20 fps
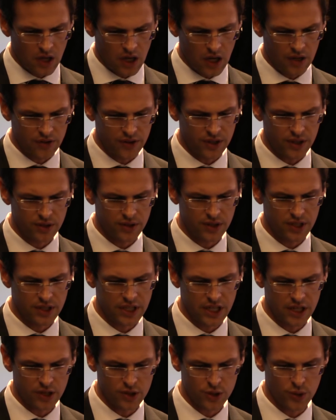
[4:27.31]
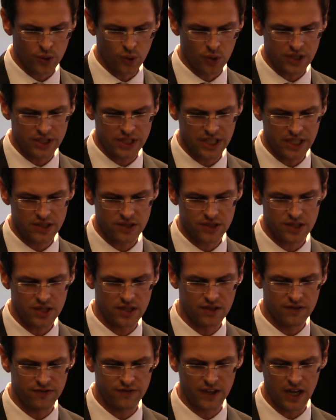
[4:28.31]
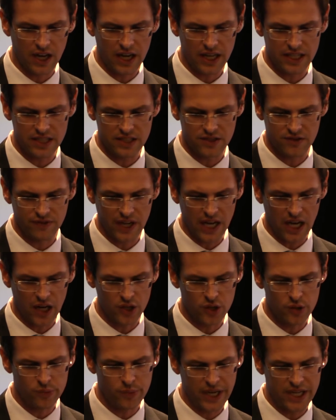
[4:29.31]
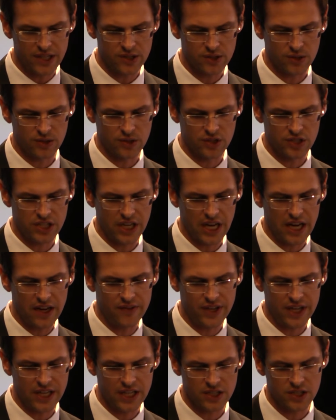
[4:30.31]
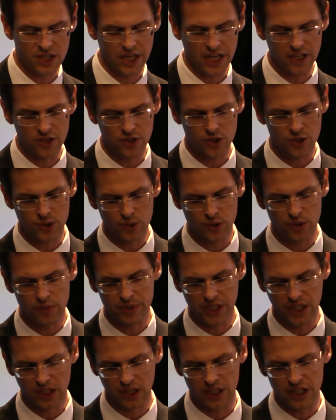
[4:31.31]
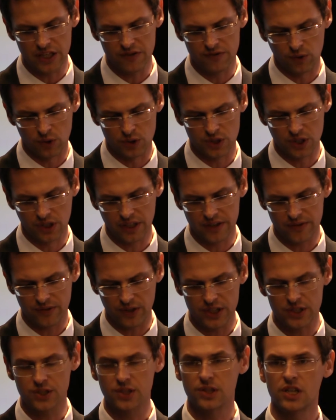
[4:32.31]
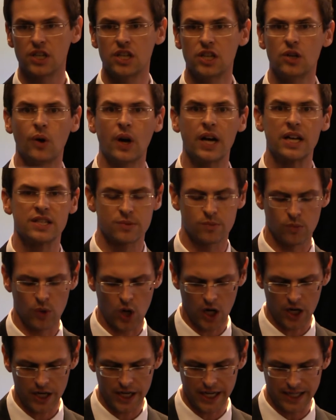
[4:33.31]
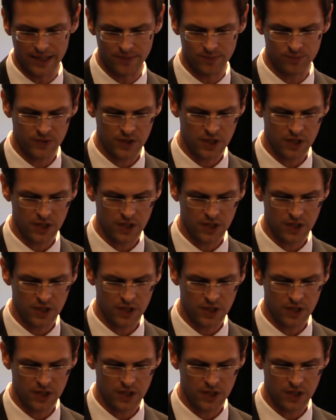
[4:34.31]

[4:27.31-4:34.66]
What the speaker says: Although the Nearshore tends to define its value based on savings and suitability for delivery to the U.S. market,